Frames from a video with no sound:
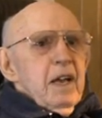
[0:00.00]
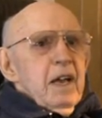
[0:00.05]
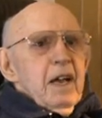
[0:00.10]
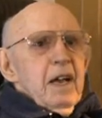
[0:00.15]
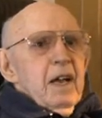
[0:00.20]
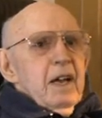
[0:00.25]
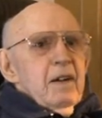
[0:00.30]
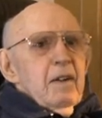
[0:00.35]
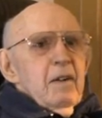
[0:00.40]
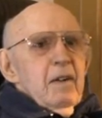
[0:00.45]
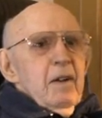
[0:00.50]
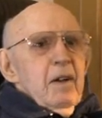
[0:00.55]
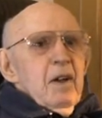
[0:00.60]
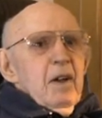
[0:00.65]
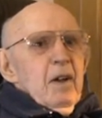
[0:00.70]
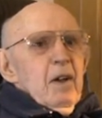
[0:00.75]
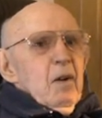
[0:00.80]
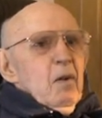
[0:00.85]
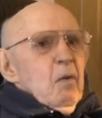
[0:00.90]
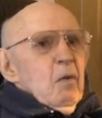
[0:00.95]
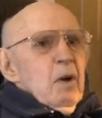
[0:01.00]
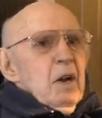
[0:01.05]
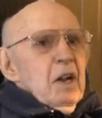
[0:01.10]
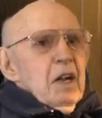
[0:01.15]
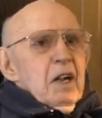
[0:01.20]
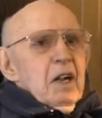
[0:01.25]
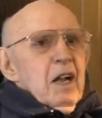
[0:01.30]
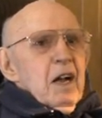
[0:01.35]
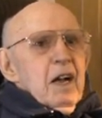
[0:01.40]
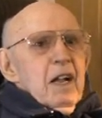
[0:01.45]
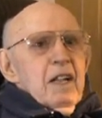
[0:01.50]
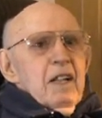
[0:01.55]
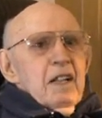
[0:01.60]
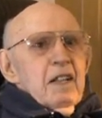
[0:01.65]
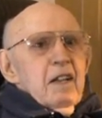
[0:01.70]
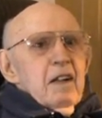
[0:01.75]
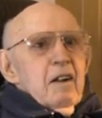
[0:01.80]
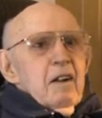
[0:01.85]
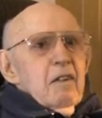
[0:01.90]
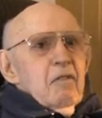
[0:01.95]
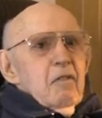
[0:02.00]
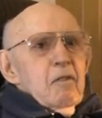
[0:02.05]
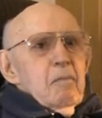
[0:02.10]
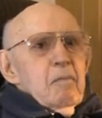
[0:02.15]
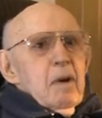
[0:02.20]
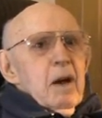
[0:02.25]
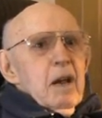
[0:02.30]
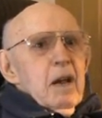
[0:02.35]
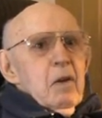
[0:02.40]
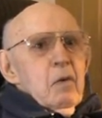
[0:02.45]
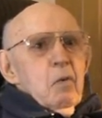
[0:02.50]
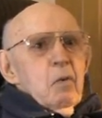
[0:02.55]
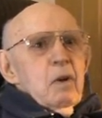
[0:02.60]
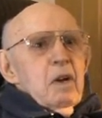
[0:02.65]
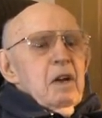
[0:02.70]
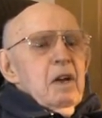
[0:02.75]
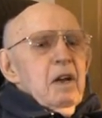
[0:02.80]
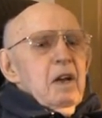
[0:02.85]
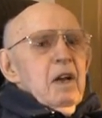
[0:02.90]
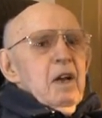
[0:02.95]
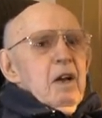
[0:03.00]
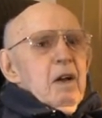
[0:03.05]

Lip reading: And when it got there, everybody would